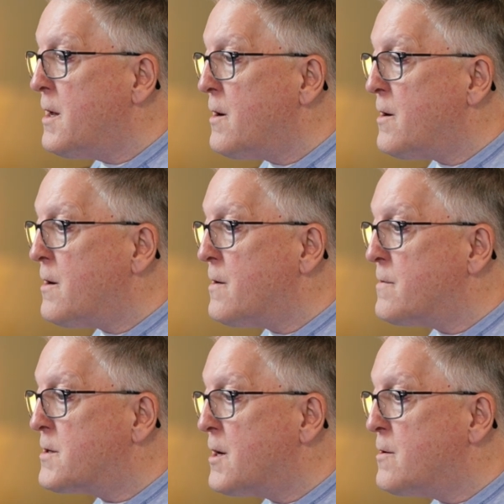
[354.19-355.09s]
Uh,
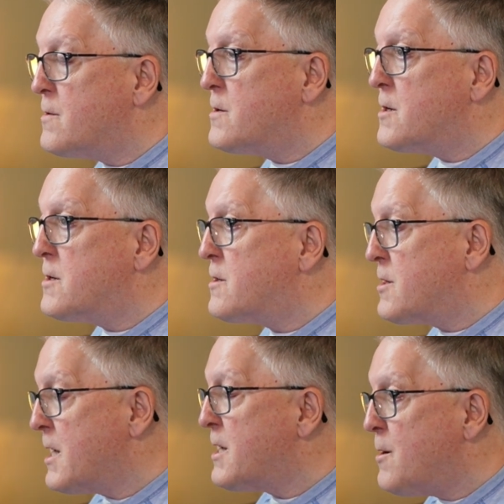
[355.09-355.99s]
so just
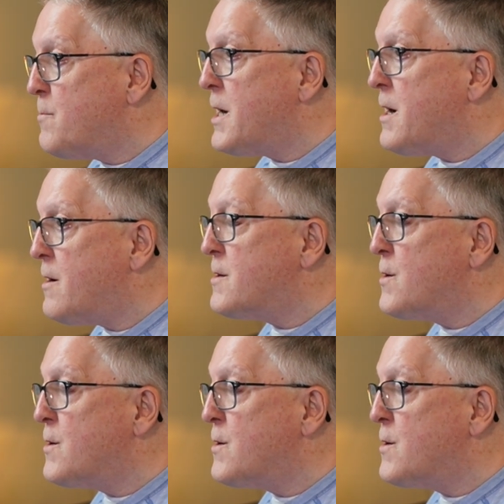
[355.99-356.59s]
think about